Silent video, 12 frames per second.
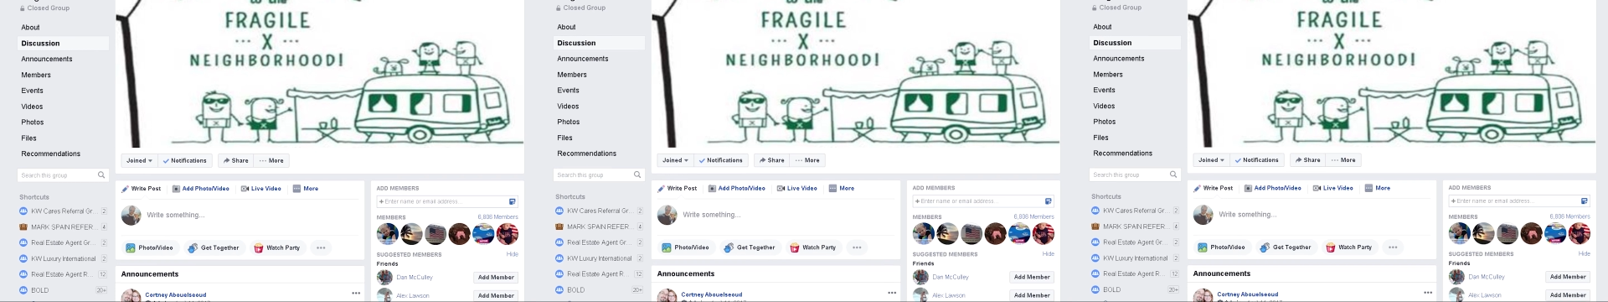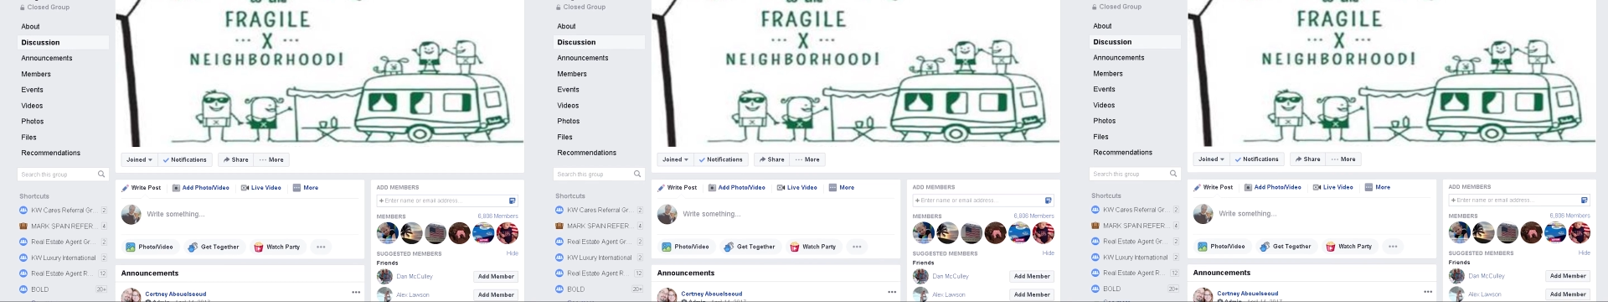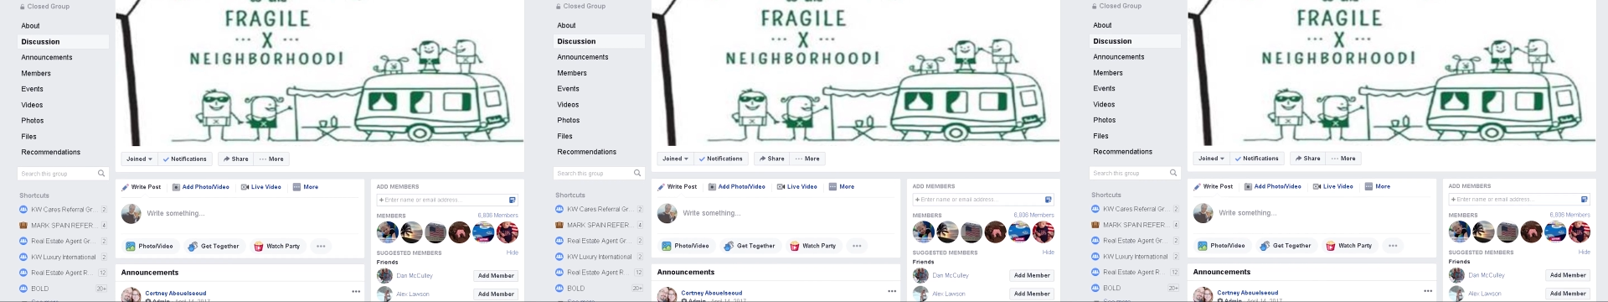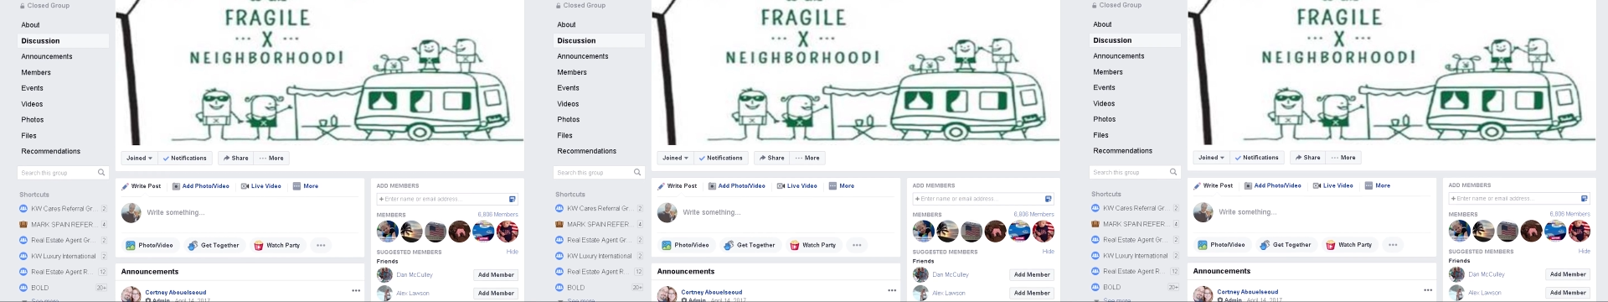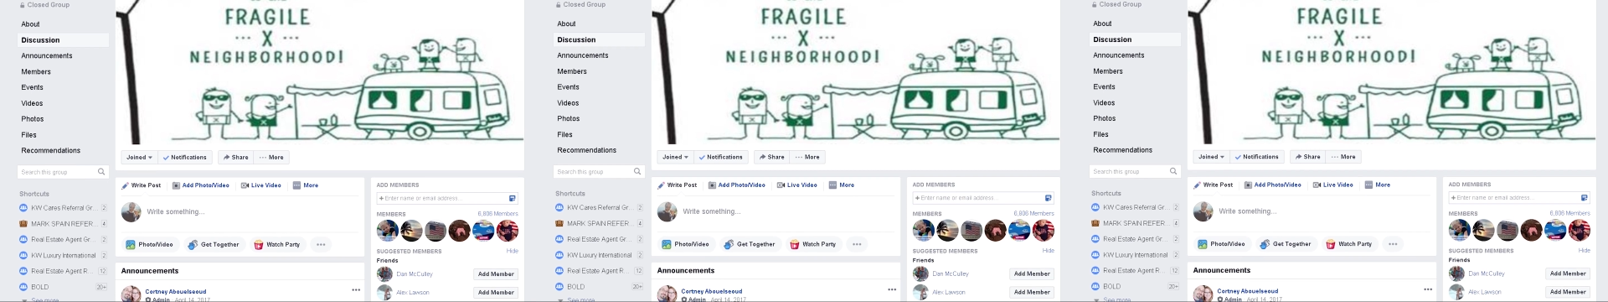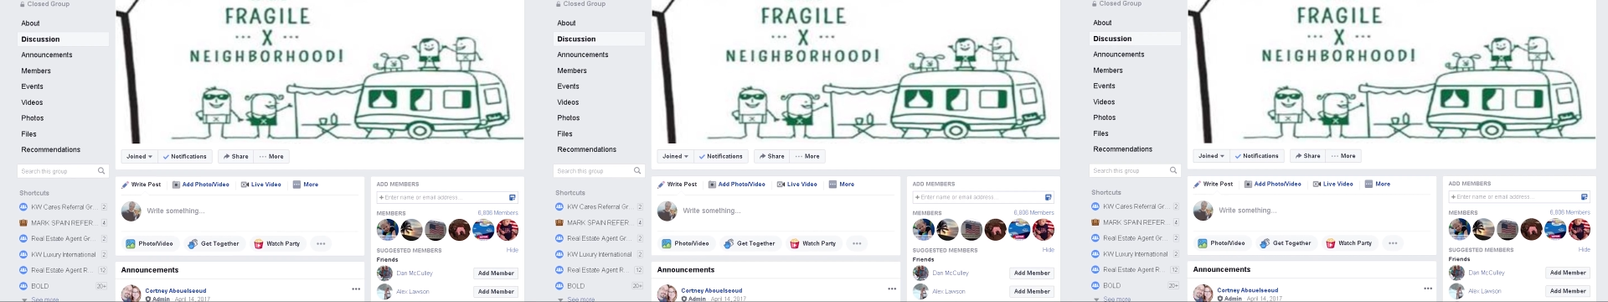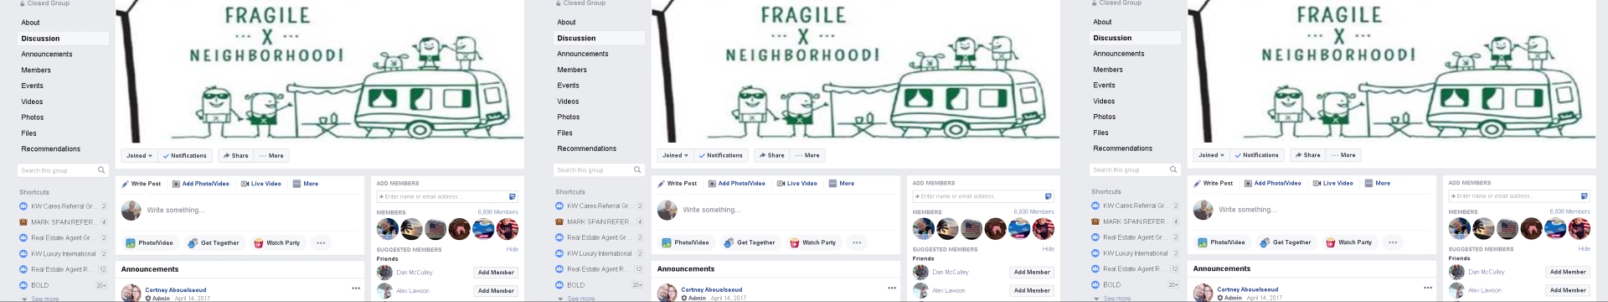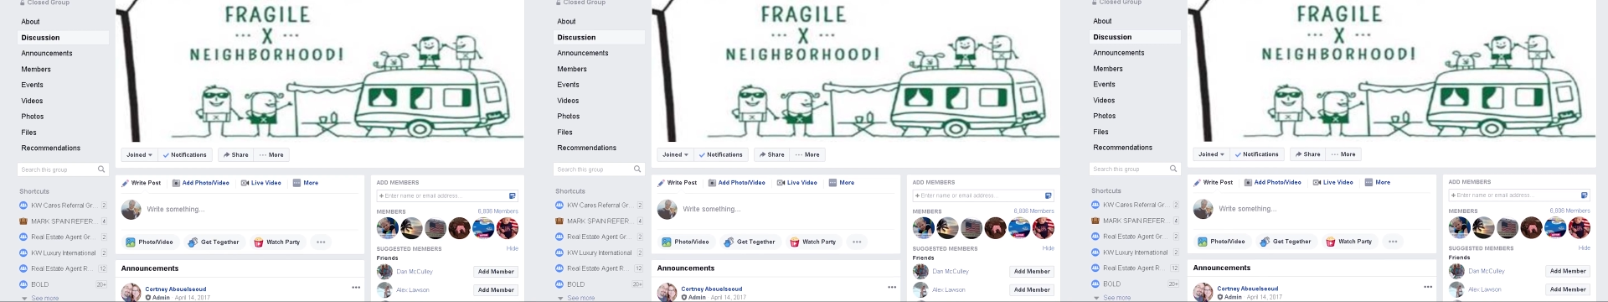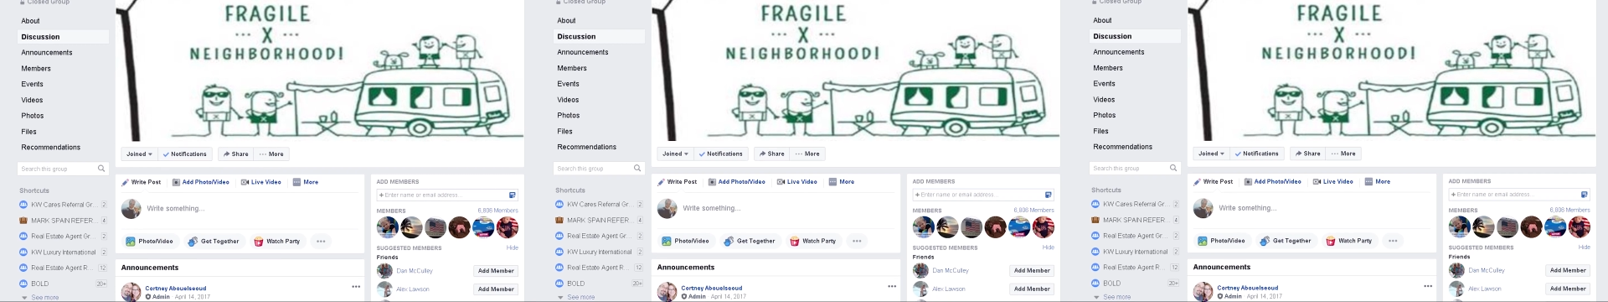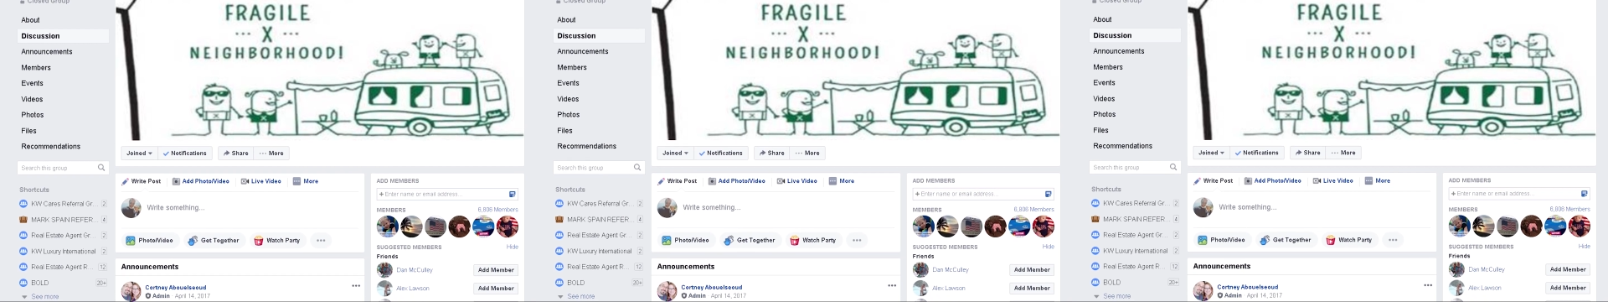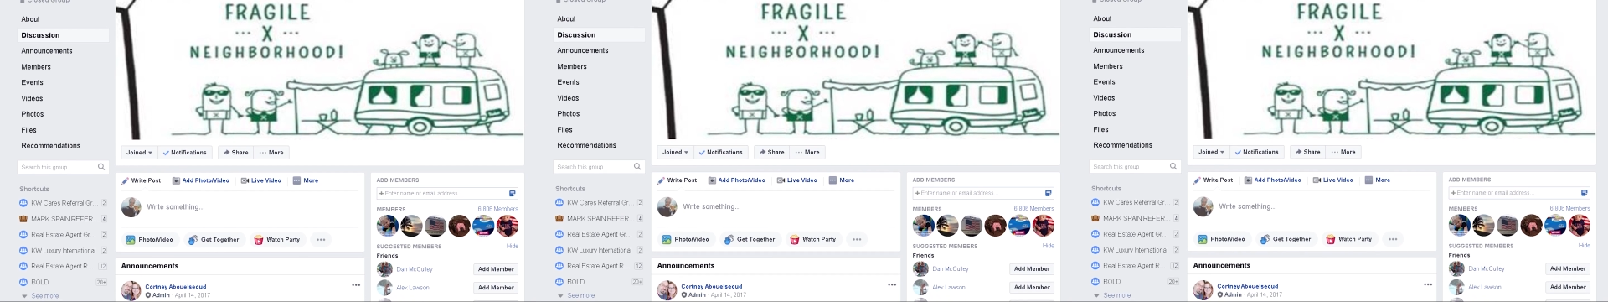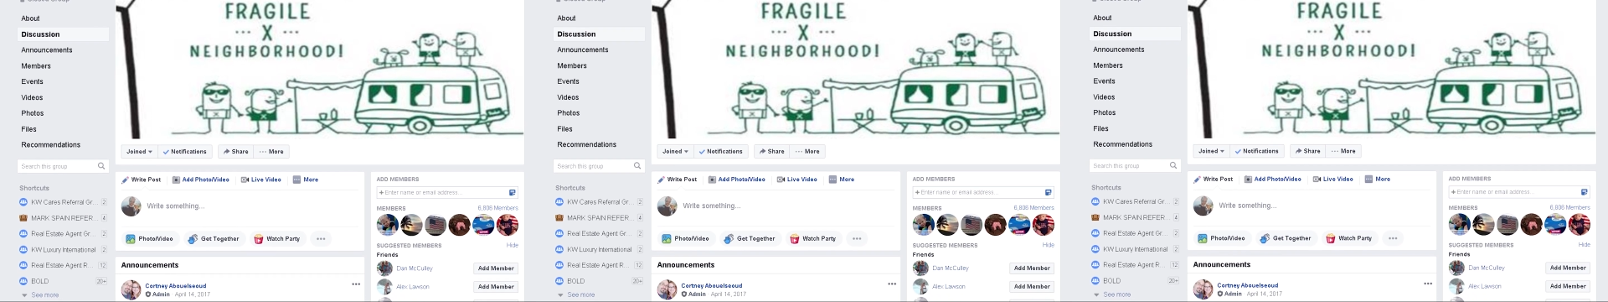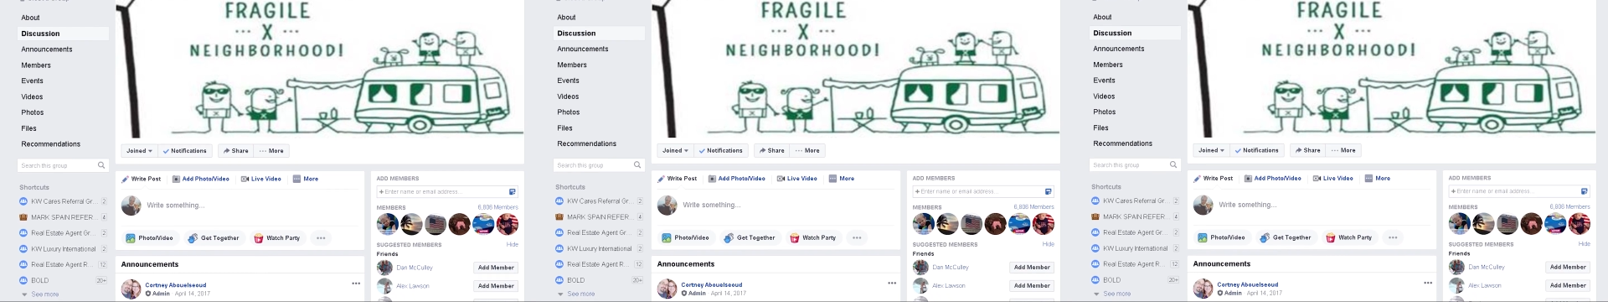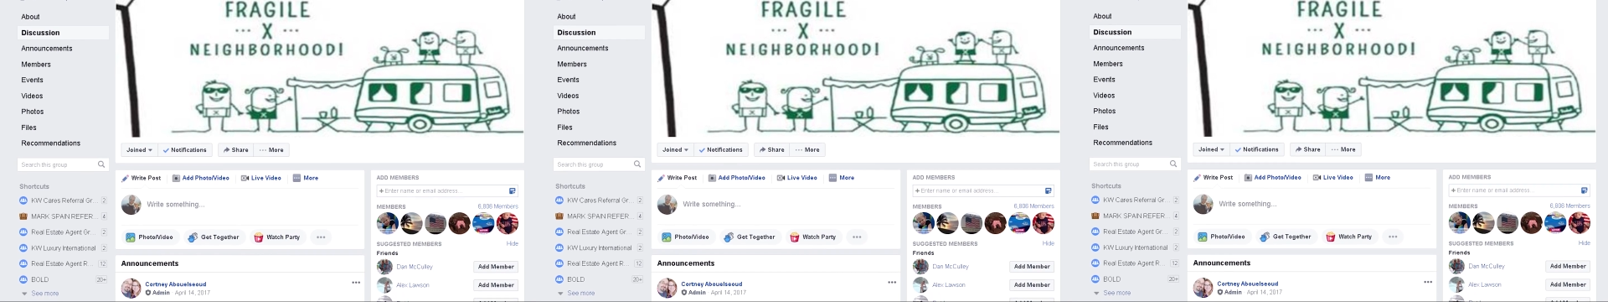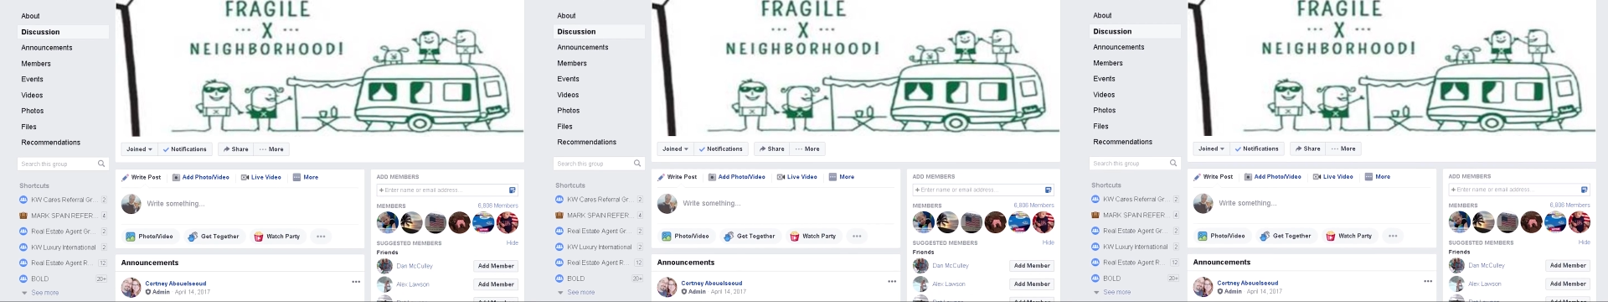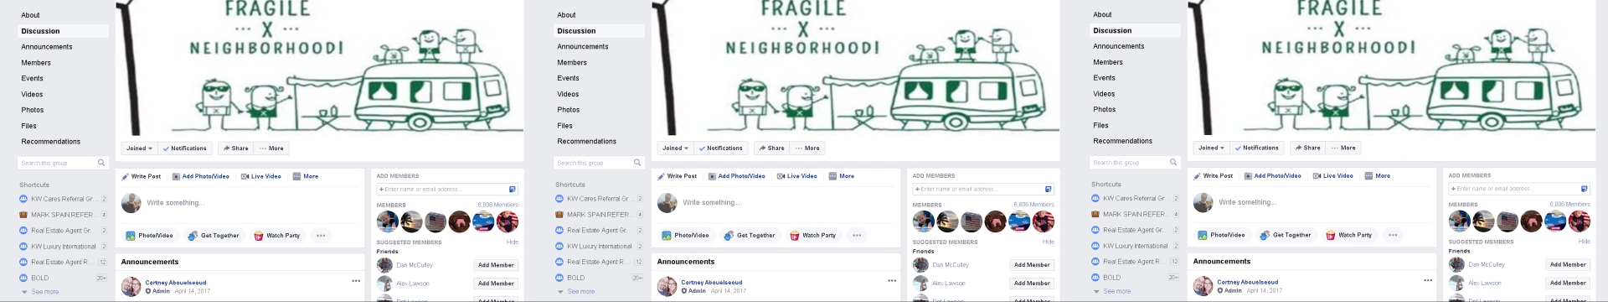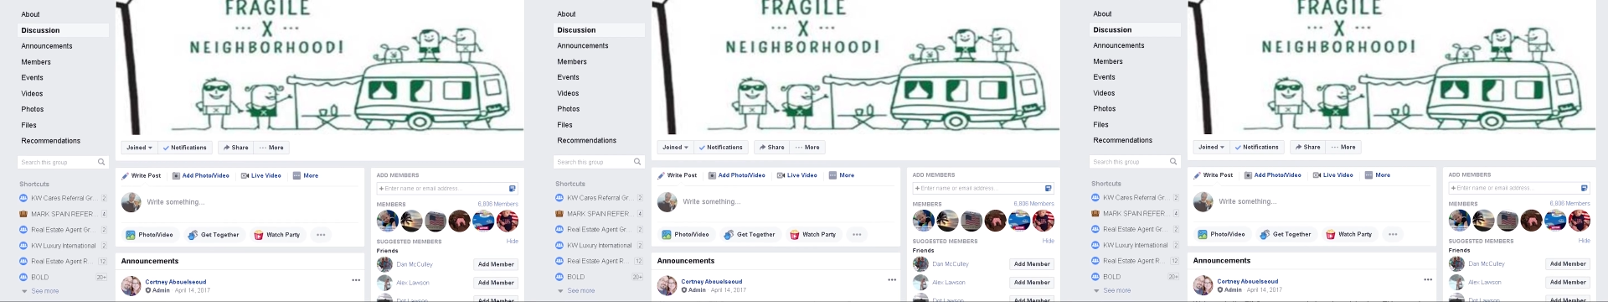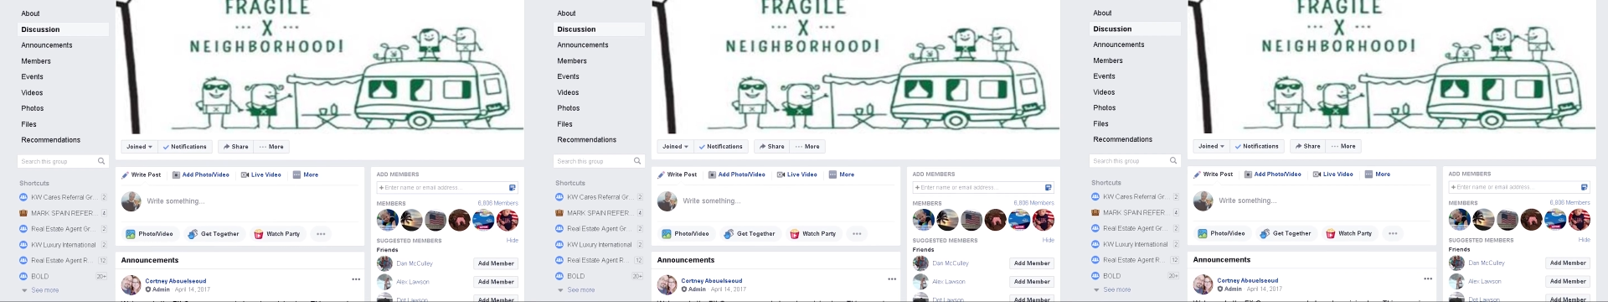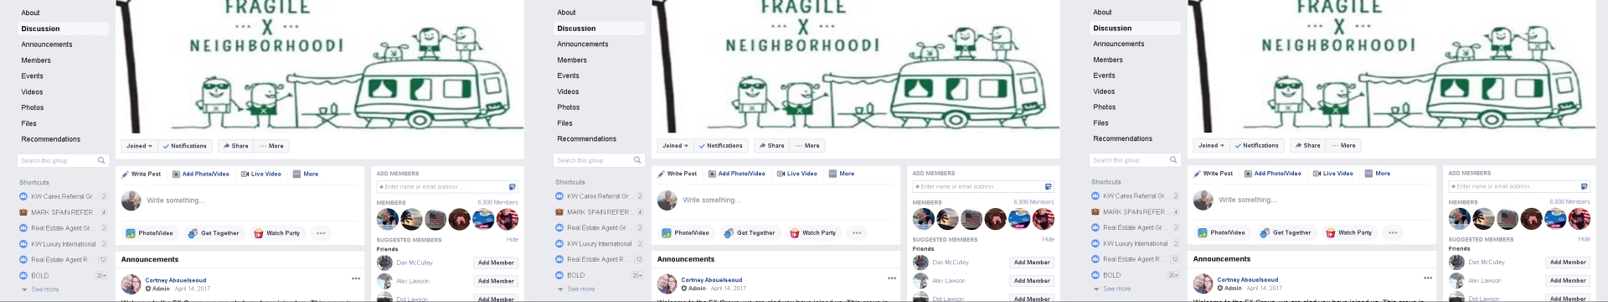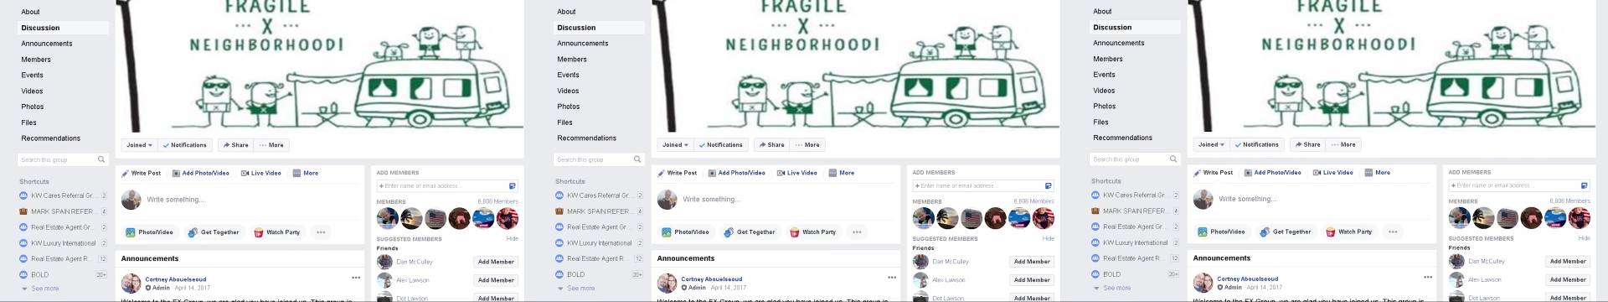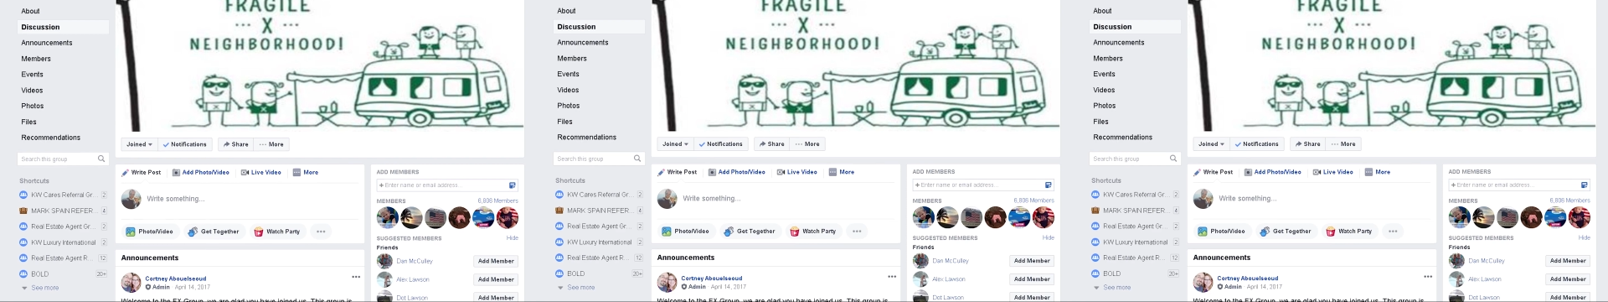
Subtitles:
[unreadable: no face in view]